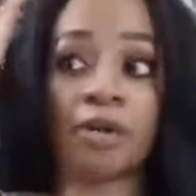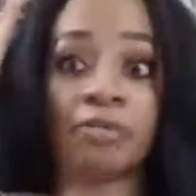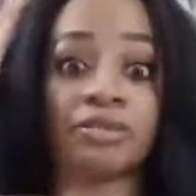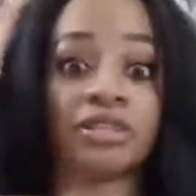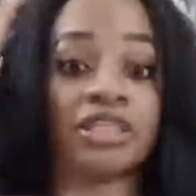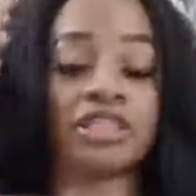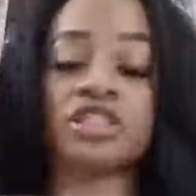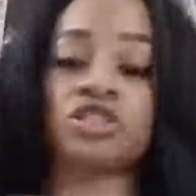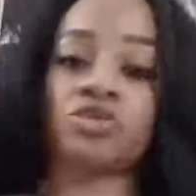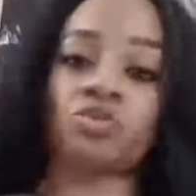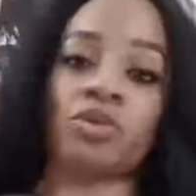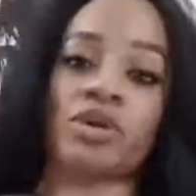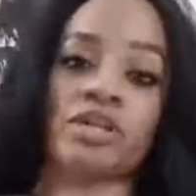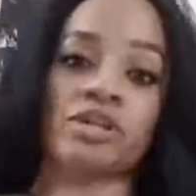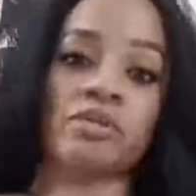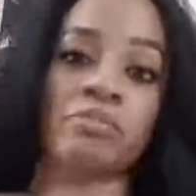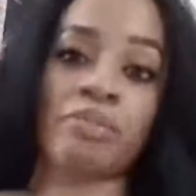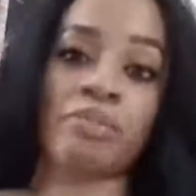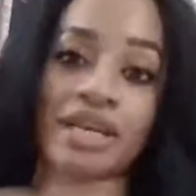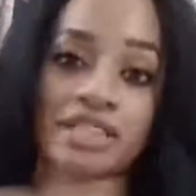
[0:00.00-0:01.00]
This is one of the
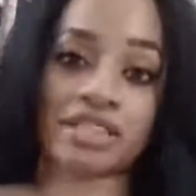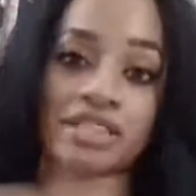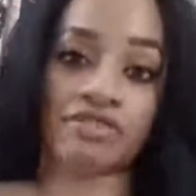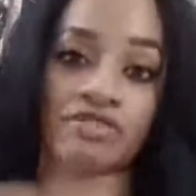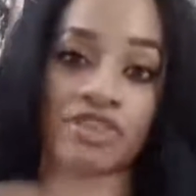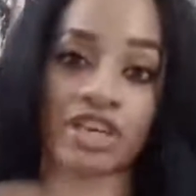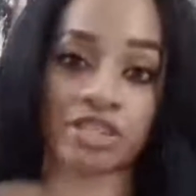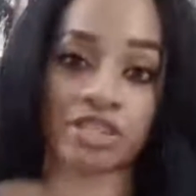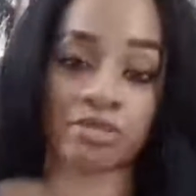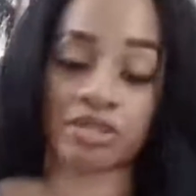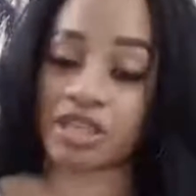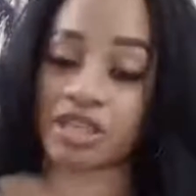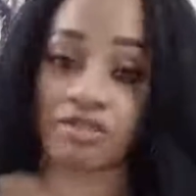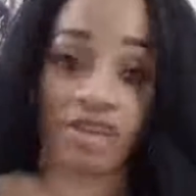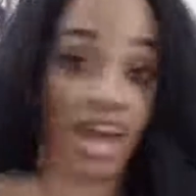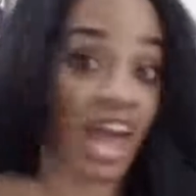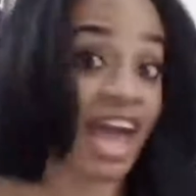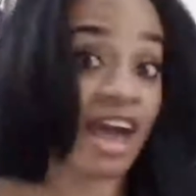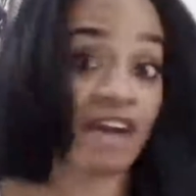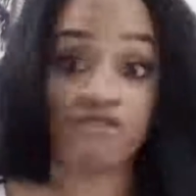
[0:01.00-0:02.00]
best investments I've
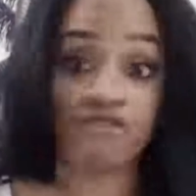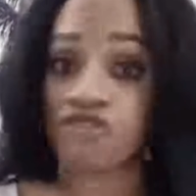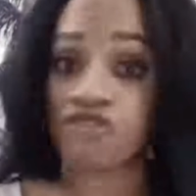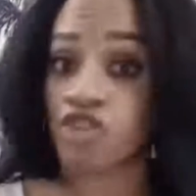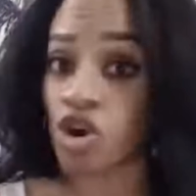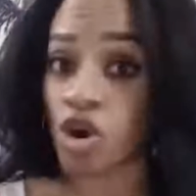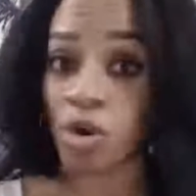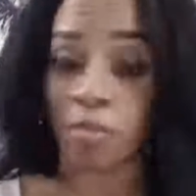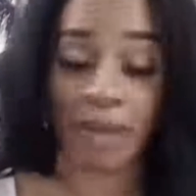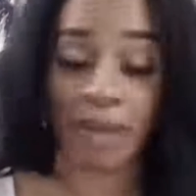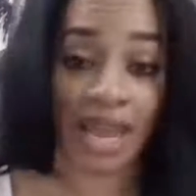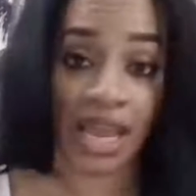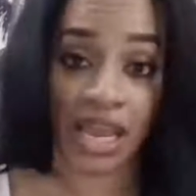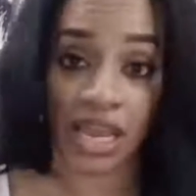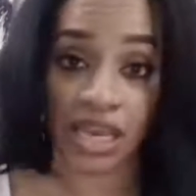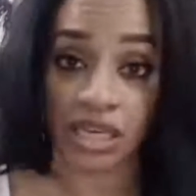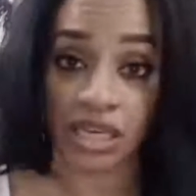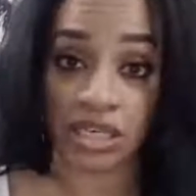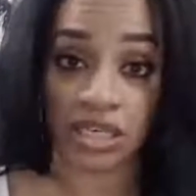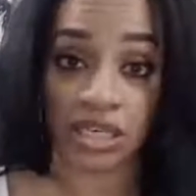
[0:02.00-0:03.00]
ever
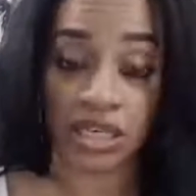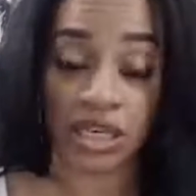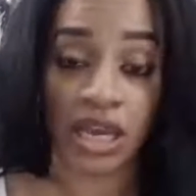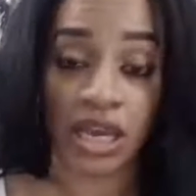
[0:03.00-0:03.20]
made